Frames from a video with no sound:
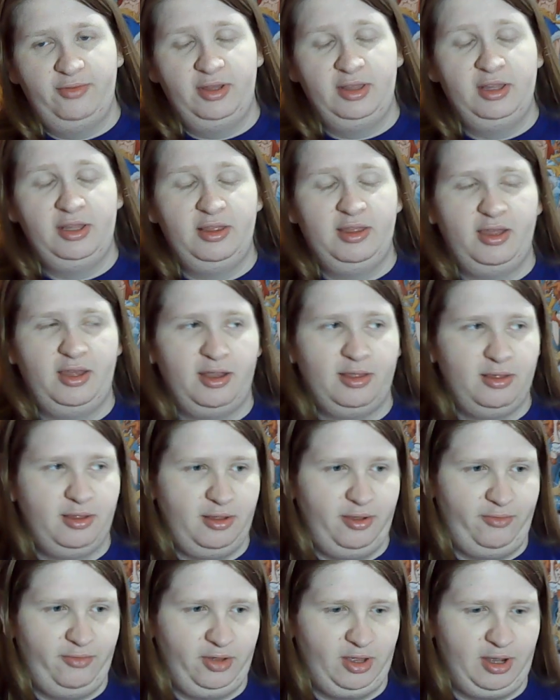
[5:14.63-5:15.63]
and then sad
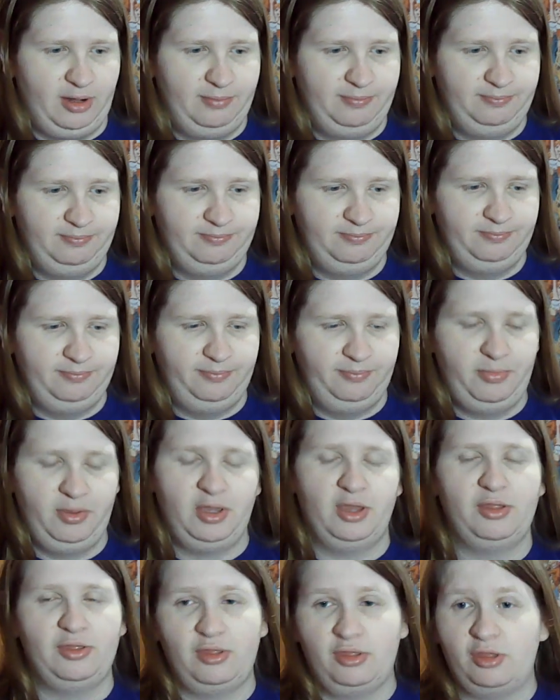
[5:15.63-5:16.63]
stuff again,
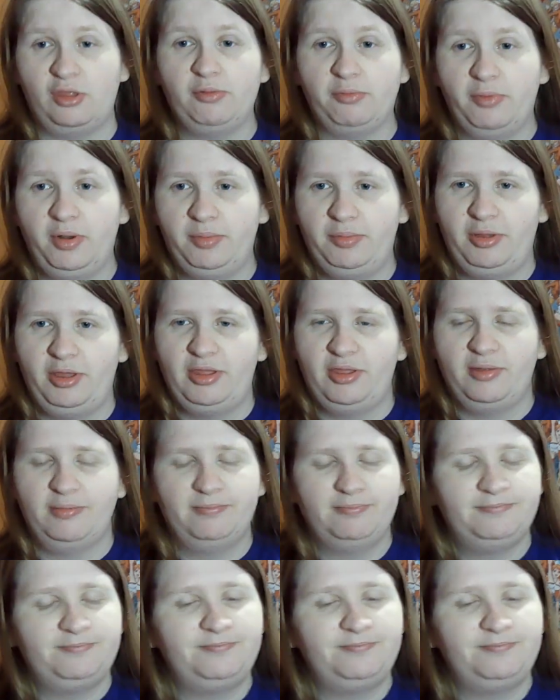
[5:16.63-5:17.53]
because this is One Piece.